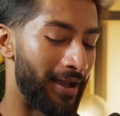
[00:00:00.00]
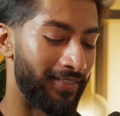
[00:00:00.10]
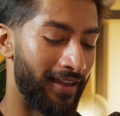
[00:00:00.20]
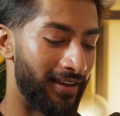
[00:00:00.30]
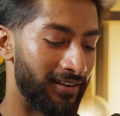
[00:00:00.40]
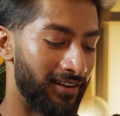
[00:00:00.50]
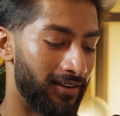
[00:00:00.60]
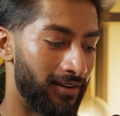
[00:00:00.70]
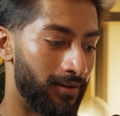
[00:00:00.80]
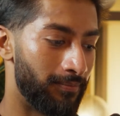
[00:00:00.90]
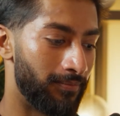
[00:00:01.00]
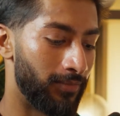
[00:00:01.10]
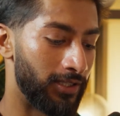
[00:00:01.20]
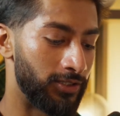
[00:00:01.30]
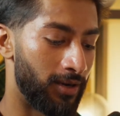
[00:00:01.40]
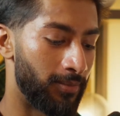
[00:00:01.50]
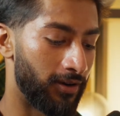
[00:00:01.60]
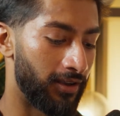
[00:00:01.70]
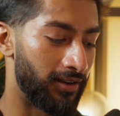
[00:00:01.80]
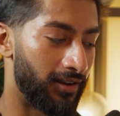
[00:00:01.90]
back then, um, with the job
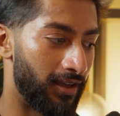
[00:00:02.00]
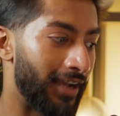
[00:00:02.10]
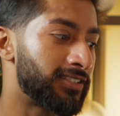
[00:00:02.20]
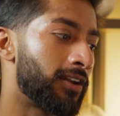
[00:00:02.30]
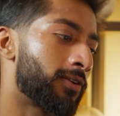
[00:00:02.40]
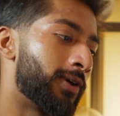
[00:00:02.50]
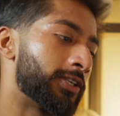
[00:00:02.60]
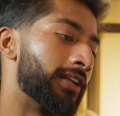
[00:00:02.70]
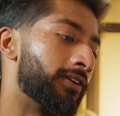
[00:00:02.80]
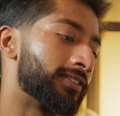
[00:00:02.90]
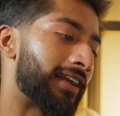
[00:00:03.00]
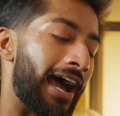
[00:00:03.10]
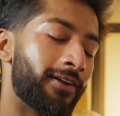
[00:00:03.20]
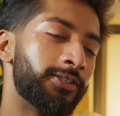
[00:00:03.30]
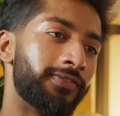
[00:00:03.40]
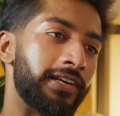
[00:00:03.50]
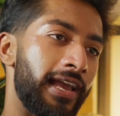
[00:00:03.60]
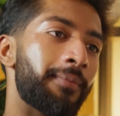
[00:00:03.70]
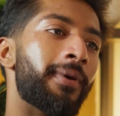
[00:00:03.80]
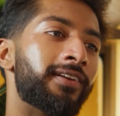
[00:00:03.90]
market. I guess another question here is like, how did you even
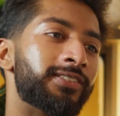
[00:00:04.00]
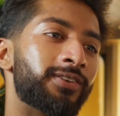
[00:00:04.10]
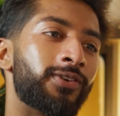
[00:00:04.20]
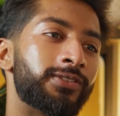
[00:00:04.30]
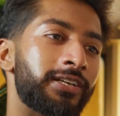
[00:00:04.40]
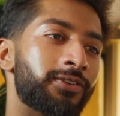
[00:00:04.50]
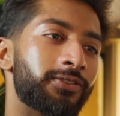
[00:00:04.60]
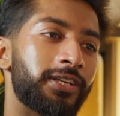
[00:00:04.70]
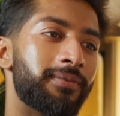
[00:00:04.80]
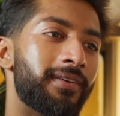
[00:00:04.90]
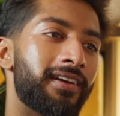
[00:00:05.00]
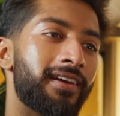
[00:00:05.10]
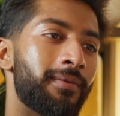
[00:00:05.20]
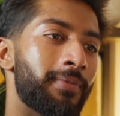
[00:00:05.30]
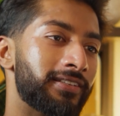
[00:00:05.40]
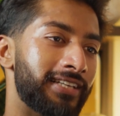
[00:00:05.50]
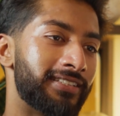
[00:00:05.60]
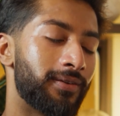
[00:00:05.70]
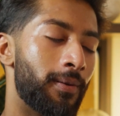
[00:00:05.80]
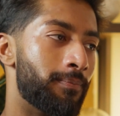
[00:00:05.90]
get Meta as your first internship? Because
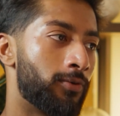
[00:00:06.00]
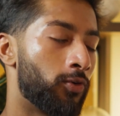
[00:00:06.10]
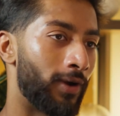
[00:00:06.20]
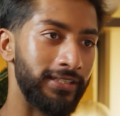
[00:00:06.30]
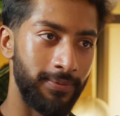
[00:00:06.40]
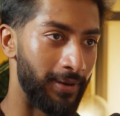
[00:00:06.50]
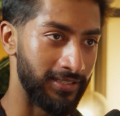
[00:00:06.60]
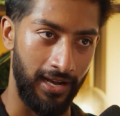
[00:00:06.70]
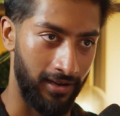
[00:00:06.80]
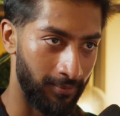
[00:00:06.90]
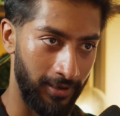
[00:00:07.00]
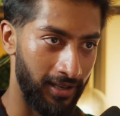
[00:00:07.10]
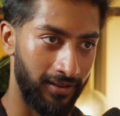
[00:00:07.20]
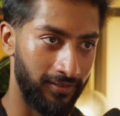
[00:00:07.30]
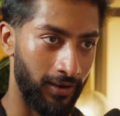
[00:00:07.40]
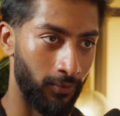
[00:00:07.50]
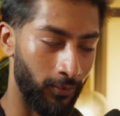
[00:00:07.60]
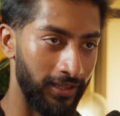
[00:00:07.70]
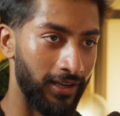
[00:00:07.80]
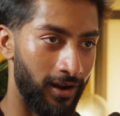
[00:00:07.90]
that's a crazy big tech company, like a
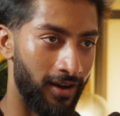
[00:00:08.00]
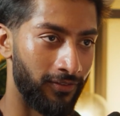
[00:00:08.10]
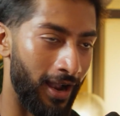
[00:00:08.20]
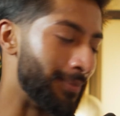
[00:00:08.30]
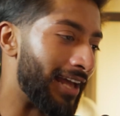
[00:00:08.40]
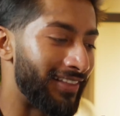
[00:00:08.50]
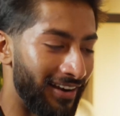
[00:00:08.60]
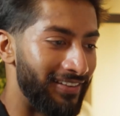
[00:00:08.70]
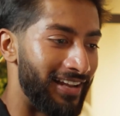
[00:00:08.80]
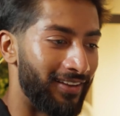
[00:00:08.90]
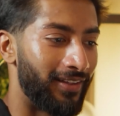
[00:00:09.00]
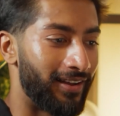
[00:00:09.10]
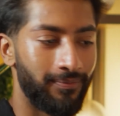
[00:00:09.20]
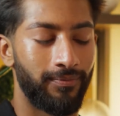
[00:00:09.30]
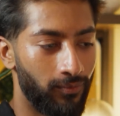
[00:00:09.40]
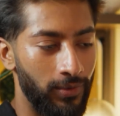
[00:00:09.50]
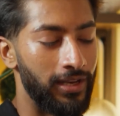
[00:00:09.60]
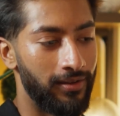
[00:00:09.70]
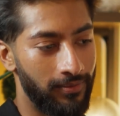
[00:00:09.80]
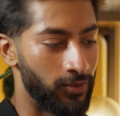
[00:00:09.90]
really good offer. I mean, at the end of the day, like
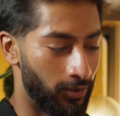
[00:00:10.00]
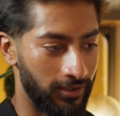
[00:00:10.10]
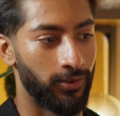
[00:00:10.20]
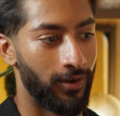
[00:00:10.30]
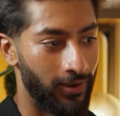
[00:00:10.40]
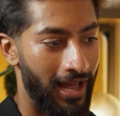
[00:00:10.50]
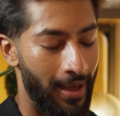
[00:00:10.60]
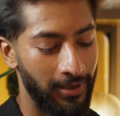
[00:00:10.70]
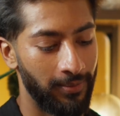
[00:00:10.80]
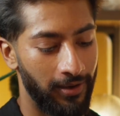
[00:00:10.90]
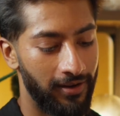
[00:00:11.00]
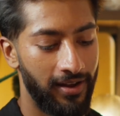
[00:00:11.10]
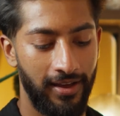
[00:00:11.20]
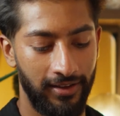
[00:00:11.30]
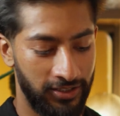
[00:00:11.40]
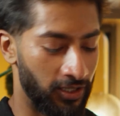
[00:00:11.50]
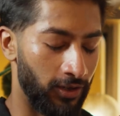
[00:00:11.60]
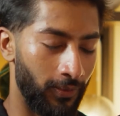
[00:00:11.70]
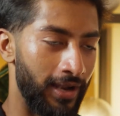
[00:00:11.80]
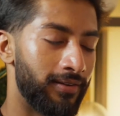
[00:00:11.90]
we you told a story of what happened, but still
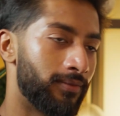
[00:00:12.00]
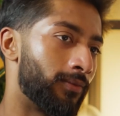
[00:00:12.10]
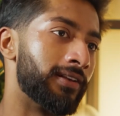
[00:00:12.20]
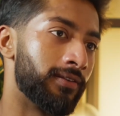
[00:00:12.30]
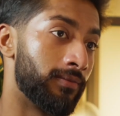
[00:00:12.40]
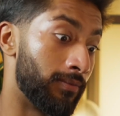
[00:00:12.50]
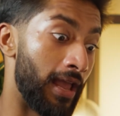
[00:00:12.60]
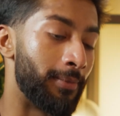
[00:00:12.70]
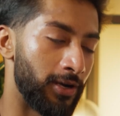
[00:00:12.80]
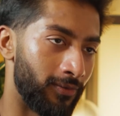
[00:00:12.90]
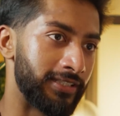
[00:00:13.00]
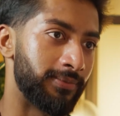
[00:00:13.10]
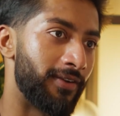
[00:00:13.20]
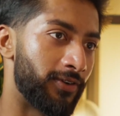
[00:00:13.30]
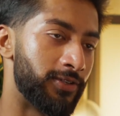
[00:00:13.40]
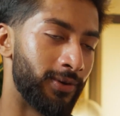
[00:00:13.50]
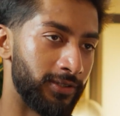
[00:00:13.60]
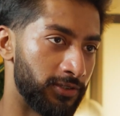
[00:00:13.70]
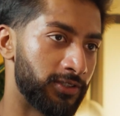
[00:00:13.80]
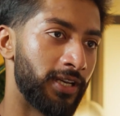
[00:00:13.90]
a great re- name on your resume for two
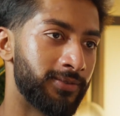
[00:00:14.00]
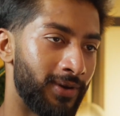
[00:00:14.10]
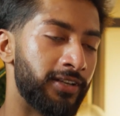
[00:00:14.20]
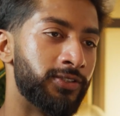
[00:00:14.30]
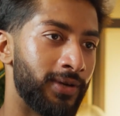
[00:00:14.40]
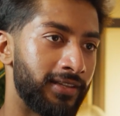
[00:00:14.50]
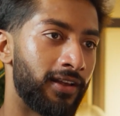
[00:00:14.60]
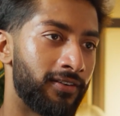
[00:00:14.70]
internships. So how did you get that